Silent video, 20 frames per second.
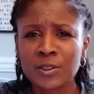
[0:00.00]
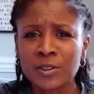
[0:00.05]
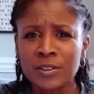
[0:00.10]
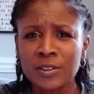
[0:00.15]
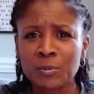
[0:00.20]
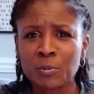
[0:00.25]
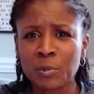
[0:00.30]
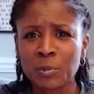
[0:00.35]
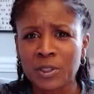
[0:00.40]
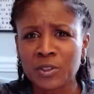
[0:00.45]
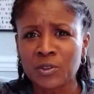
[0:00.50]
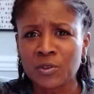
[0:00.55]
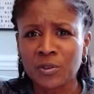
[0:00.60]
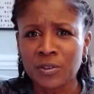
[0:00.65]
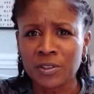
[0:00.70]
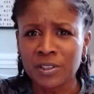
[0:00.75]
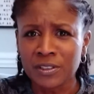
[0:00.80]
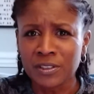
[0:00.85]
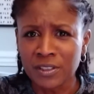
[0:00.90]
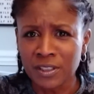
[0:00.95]
when
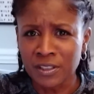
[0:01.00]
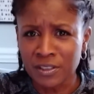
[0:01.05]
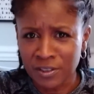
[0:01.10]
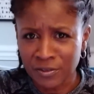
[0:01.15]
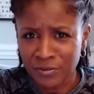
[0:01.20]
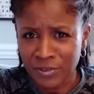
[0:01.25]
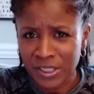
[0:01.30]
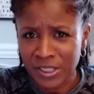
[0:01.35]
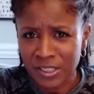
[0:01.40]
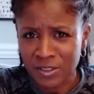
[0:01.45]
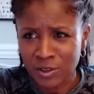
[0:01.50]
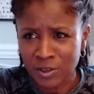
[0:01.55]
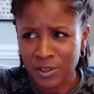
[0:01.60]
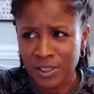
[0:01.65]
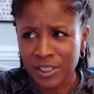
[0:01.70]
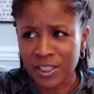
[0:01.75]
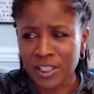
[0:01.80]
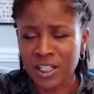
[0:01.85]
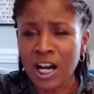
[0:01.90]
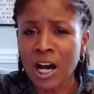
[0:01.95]
you're a defense attorney,
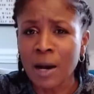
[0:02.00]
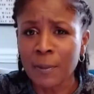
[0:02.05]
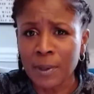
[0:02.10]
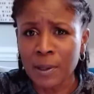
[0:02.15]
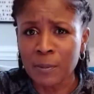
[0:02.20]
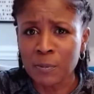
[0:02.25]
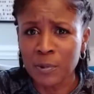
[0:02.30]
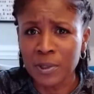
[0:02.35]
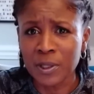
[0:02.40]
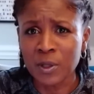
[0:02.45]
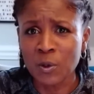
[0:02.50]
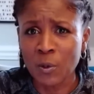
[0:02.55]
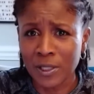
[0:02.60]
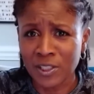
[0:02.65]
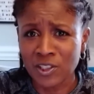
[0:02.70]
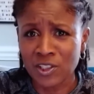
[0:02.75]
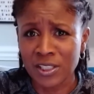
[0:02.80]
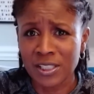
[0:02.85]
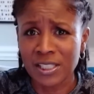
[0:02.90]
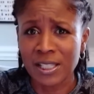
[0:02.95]
to come up with
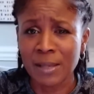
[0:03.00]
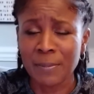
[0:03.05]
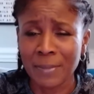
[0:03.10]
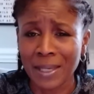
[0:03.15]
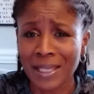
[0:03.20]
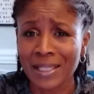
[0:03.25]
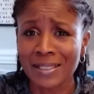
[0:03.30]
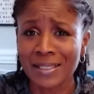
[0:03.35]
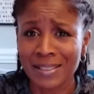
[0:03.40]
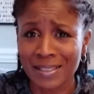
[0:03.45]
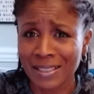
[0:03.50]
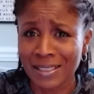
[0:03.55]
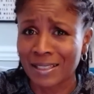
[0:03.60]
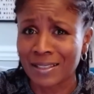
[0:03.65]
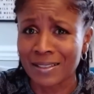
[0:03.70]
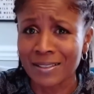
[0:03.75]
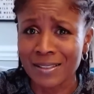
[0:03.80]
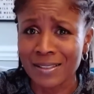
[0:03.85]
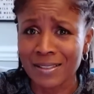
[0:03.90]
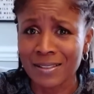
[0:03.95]
questions that make
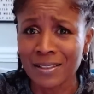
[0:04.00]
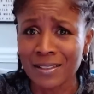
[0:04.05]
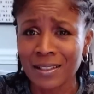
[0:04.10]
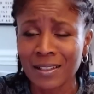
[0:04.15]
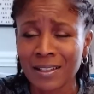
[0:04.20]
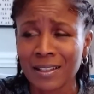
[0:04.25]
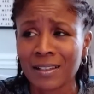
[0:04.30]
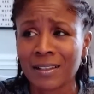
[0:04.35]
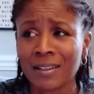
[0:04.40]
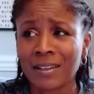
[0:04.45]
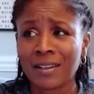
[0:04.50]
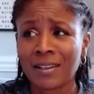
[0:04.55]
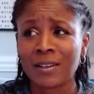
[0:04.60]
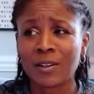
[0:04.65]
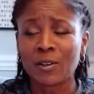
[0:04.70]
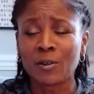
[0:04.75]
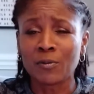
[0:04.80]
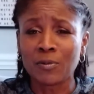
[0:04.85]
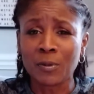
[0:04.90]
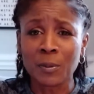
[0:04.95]
sense
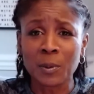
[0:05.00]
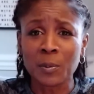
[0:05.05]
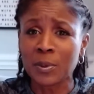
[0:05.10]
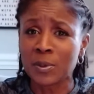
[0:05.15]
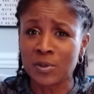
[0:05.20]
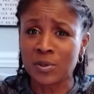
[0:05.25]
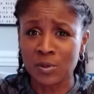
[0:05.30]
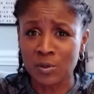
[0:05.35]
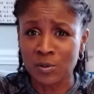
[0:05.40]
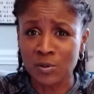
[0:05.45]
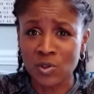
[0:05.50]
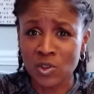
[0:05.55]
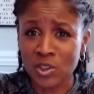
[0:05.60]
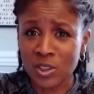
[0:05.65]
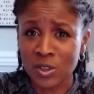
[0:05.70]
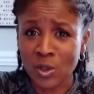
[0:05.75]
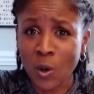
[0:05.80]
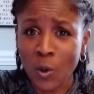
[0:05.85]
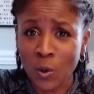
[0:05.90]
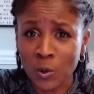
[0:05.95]
from a person who's
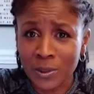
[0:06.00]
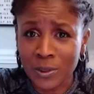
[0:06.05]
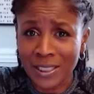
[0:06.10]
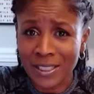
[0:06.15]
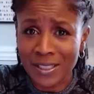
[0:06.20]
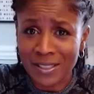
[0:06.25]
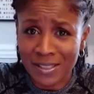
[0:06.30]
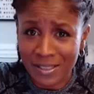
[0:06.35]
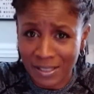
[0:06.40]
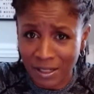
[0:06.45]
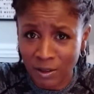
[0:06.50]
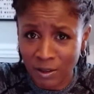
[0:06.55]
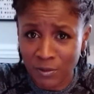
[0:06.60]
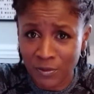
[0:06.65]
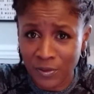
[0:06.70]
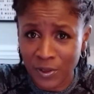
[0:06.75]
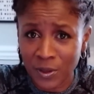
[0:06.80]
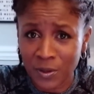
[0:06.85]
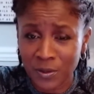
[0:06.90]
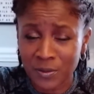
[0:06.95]
just holding a cell
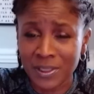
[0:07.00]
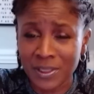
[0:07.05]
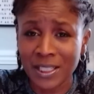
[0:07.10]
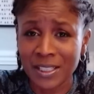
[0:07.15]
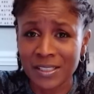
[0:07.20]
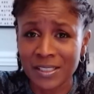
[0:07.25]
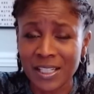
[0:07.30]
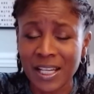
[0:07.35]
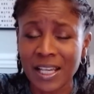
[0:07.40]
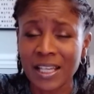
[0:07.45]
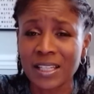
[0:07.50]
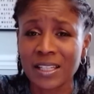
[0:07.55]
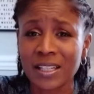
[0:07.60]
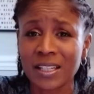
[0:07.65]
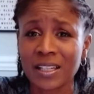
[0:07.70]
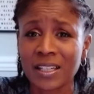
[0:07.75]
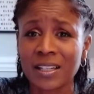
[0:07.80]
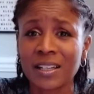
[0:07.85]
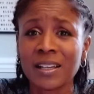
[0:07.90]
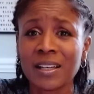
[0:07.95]
phone and
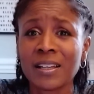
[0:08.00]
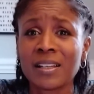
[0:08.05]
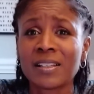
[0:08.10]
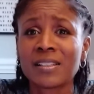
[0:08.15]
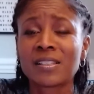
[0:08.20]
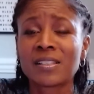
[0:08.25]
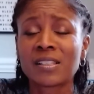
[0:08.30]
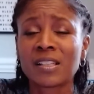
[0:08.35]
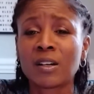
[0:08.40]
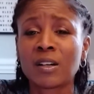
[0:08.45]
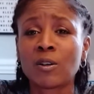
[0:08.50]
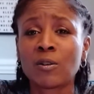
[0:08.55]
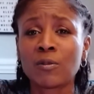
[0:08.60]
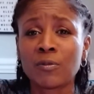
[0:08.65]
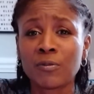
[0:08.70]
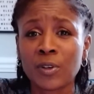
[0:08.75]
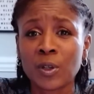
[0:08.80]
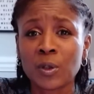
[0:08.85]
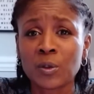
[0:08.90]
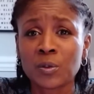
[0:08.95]
taking cell
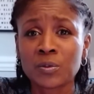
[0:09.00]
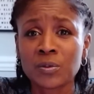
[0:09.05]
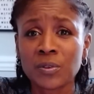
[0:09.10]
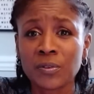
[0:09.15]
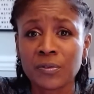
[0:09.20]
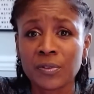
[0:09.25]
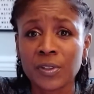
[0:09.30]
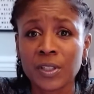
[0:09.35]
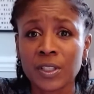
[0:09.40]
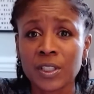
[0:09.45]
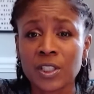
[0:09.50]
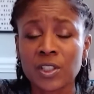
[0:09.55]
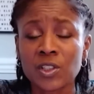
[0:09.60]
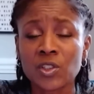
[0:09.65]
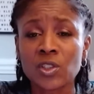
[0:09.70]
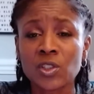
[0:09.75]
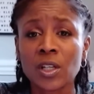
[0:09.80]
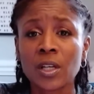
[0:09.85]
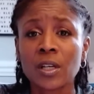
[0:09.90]
phone footage.